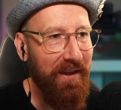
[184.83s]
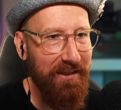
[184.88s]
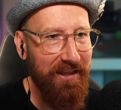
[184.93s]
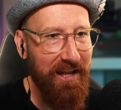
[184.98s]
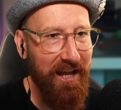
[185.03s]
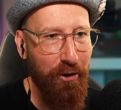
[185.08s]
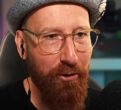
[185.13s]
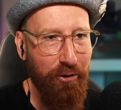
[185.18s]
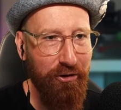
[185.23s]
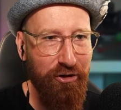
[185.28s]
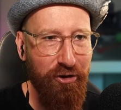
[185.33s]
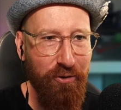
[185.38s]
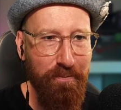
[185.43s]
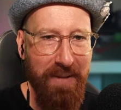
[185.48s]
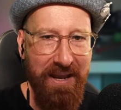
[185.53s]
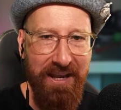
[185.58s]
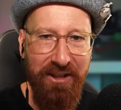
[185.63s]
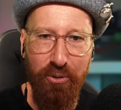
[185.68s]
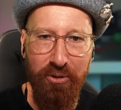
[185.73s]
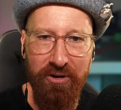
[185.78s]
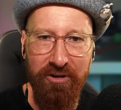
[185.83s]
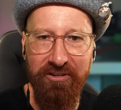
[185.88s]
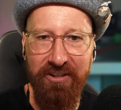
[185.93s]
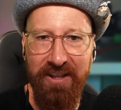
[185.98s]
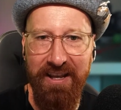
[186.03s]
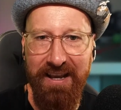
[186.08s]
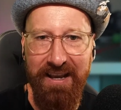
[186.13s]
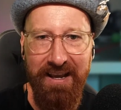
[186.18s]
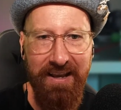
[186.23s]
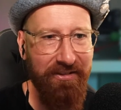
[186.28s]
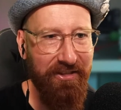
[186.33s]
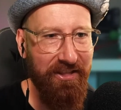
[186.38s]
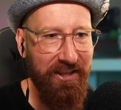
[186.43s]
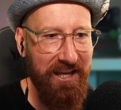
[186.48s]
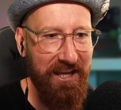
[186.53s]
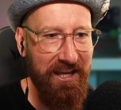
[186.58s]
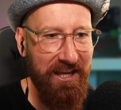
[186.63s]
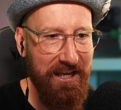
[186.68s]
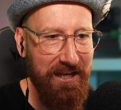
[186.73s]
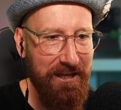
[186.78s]
Now, you may notice that
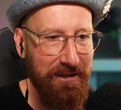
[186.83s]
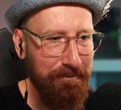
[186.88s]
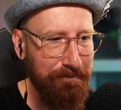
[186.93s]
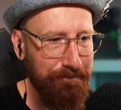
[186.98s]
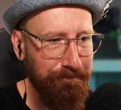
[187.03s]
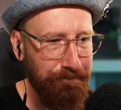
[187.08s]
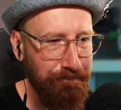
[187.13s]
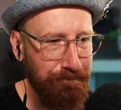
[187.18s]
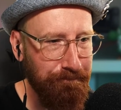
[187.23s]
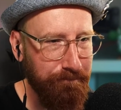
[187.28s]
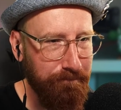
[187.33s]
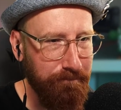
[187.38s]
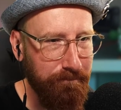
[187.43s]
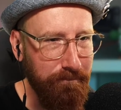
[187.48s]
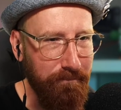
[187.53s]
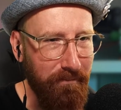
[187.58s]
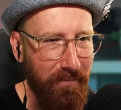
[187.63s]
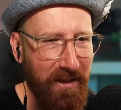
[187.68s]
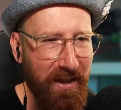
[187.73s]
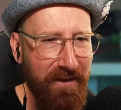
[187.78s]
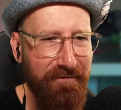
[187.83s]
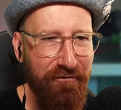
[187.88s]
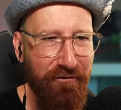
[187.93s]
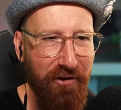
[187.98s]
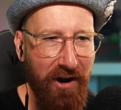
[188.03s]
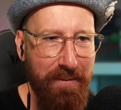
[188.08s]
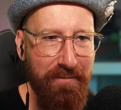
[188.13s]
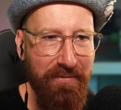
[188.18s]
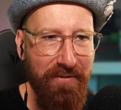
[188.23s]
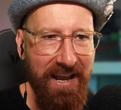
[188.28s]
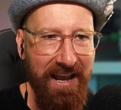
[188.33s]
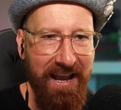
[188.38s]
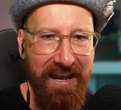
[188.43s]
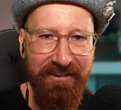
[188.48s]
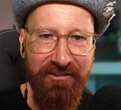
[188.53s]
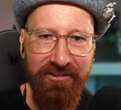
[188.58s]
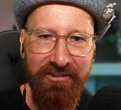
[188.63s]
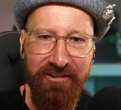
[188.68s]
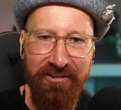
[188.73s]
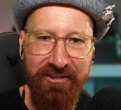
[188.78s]
the frame rate
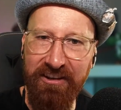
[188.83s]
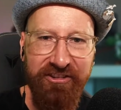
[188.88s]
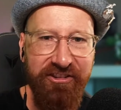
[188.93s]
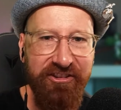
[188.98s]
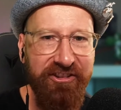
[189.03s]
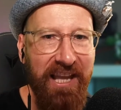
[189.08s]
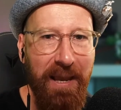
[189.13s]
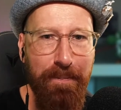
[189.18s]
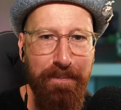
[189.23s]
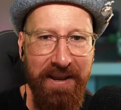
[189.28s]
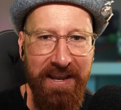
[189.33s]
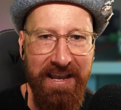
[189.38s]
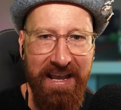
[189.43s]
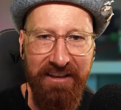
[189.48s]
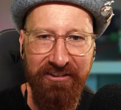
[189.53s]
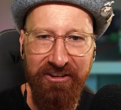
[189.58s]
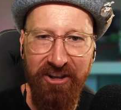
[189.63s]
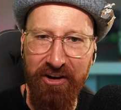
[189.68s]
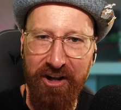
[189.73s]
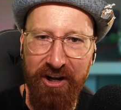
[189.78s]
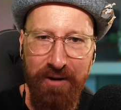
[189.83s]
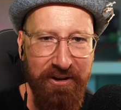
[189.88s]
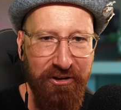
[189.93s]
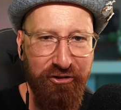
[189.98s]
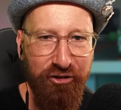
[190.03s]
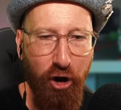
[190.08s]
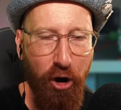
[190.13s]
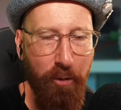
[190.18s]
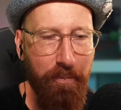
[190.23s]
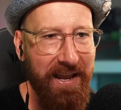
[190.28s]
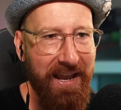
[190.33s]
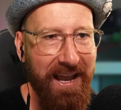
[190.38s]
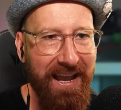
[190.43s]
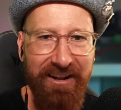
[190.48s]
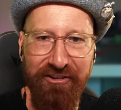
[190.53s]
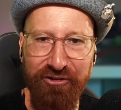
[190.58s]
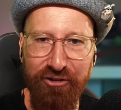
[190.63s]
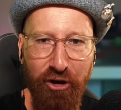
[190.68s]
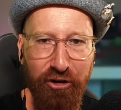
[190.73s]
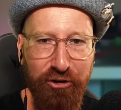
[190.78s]
is skipping. It's a little bit choppy.
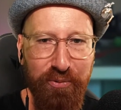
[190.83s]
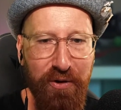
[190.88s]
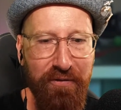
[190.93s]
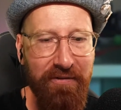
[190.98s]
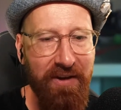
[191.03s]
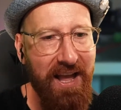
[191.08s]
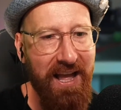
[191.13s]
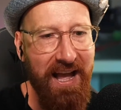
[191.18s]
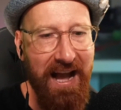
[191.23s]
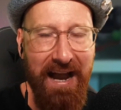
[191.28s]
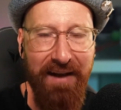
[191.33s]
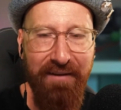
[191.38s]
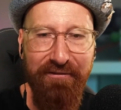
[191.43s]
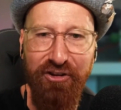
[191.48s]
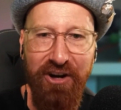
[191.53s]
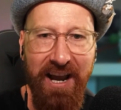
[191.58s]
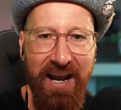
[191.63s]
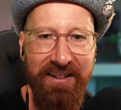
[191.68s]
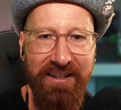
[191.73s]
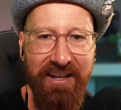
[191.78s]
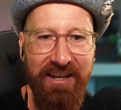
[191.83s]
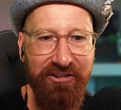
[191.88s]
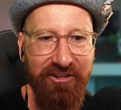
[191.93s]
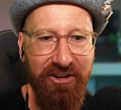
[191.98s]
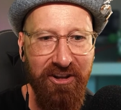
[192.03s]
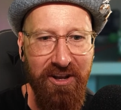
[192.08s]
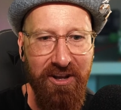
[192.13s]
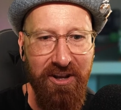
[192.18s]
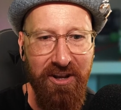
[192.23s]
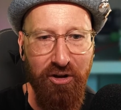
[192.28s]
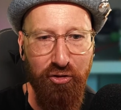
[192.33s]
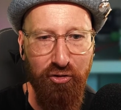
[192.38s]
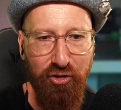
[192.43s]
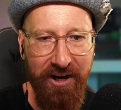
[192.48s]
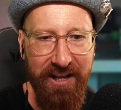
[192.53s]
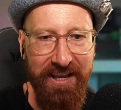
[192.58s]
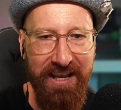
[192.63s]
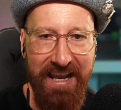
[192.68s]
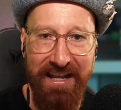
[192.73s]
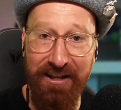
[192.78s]
It is not smooth. I've tried this
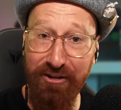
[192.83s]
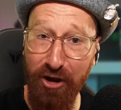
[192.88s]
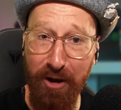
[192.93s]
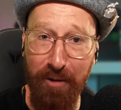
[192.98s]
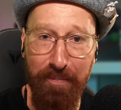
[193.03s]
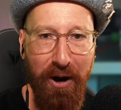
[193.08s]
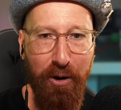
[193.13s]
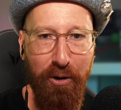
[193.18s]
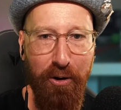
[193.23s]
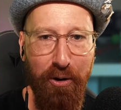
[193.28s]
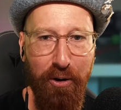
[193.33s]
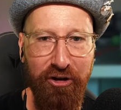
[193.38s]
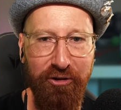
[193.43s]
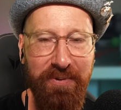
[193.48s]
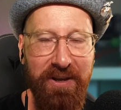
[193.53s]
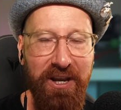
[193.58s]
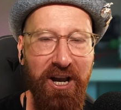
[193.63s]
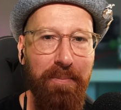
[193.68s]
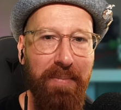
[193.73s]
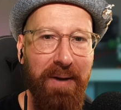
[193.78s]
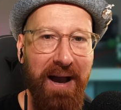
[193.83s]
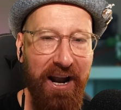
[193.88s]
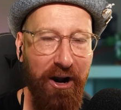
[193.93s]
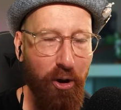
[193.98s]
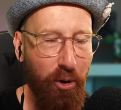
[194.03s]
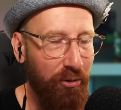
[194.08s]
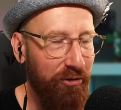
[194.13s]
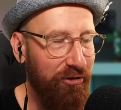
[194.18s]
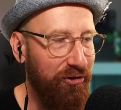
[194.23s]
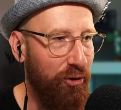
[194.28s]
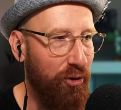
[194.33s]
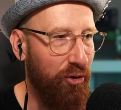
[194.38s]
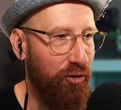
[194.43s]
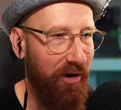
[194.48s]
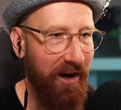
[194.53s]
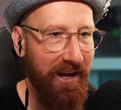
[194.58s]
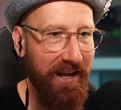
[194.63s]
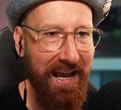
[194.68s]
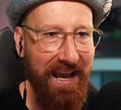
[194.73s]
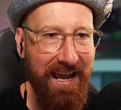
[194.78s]
running into a powered USB hub and also
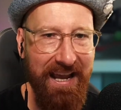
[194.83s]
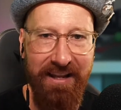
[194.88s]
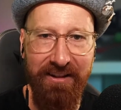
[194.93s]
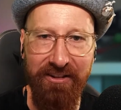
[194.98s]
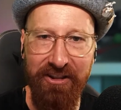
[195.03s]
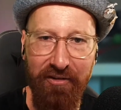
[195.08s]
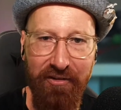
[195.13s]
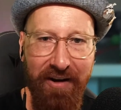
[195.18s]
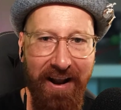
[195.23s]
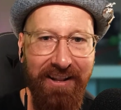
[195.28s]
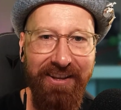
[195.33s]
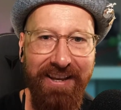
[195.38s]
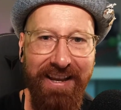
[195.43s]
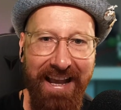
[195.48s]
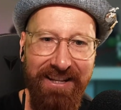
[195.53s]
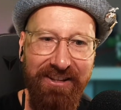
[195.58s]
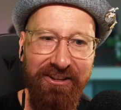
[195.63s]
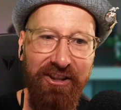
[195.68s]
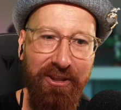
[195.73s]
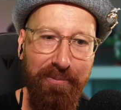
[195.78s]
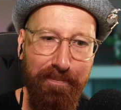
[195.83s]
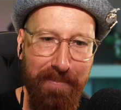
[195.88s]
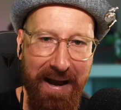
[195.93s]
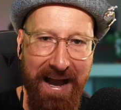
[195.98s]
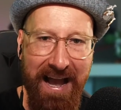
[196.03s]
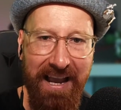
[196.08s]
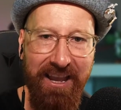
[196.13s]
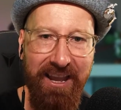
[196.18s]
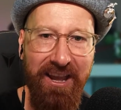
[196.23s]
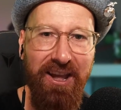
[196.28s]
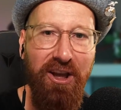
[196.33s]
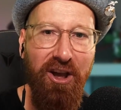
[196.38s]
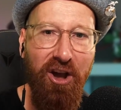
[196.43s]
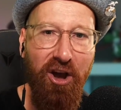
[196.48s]
running directly into the back